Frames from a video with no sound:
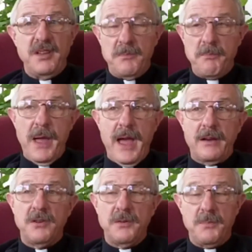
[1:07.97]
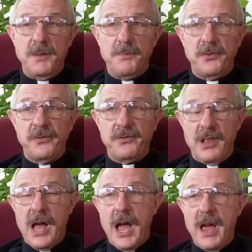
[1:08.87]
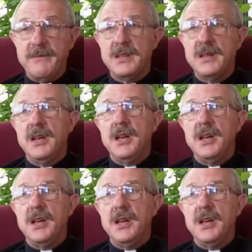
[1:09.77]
impact on people's lives,